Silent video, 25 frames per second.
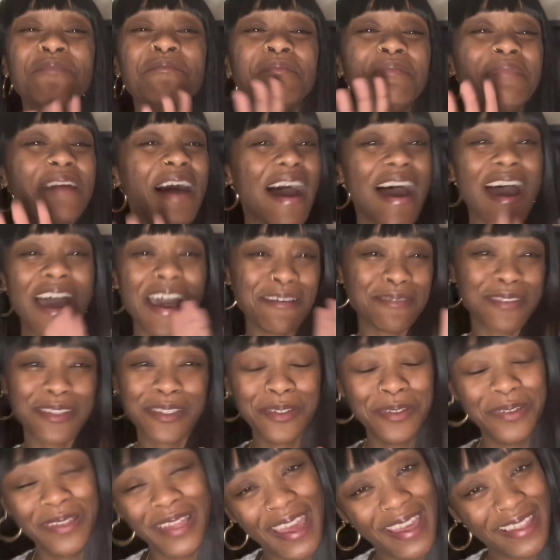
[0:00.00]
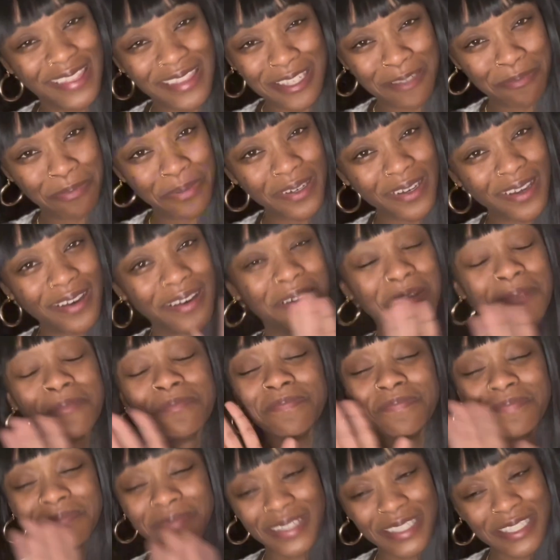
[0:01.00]
I absolutely ate this book up.
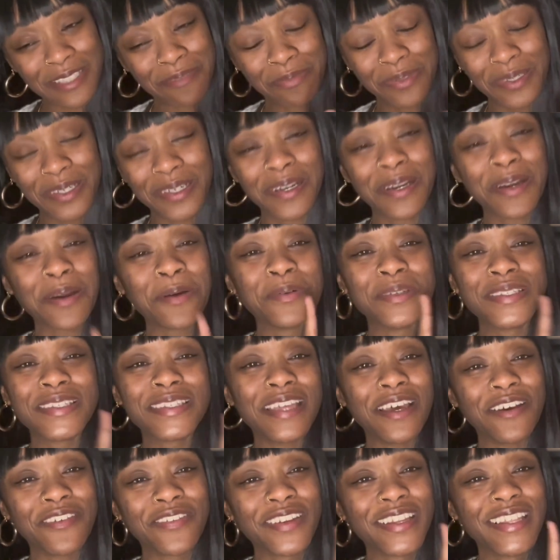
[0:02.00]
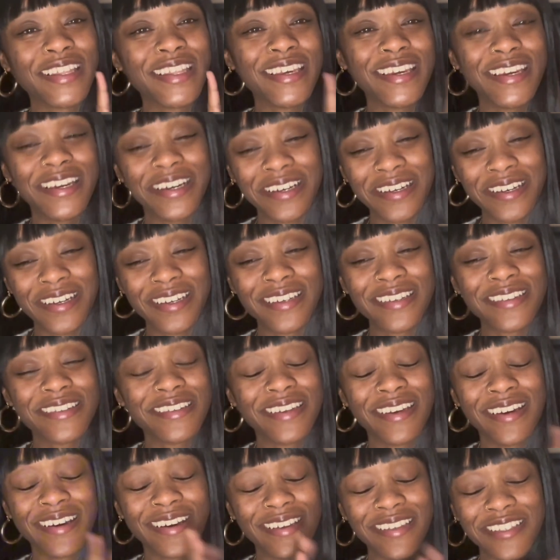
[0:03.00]
This book was definitely good.
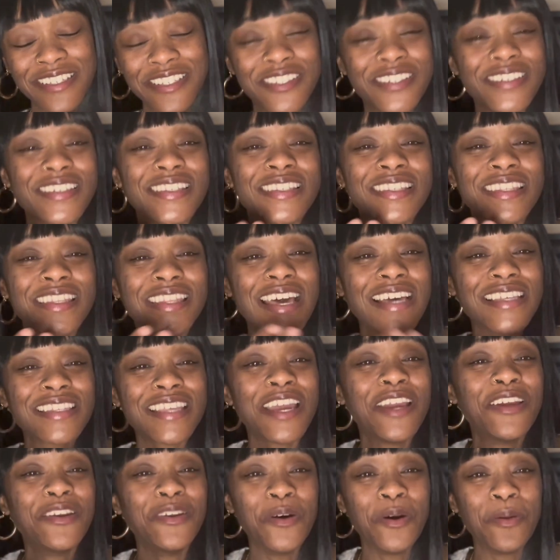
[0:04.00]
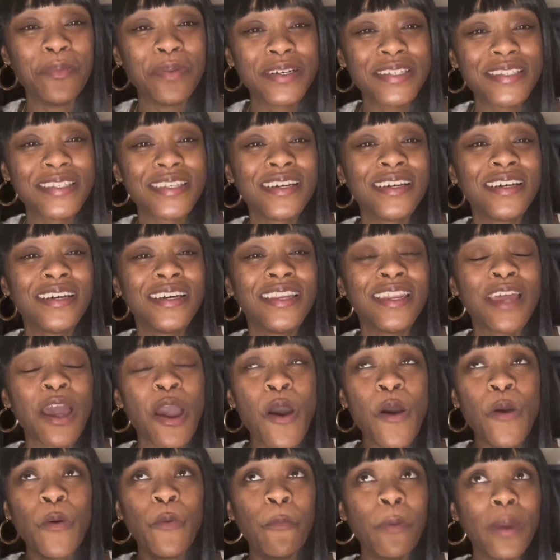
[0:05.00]
Just, that's how you know a book is good,
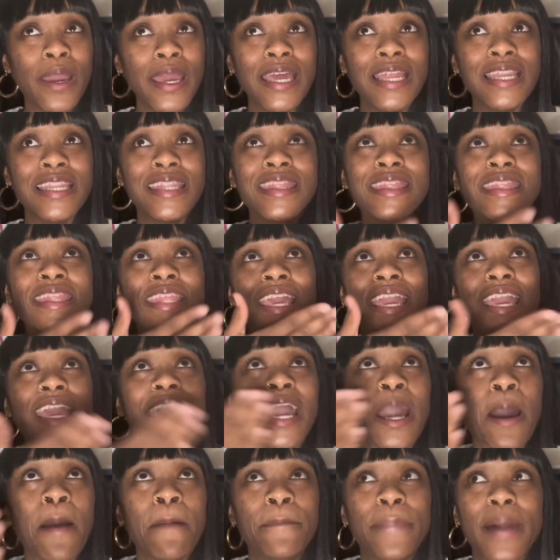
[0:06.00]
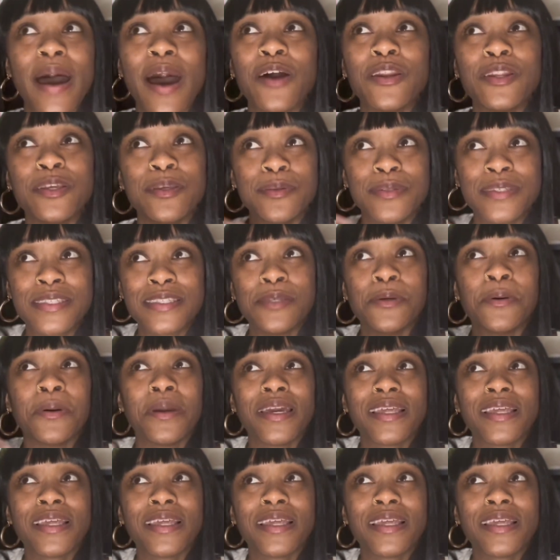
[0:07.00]
when thinking about it, you still get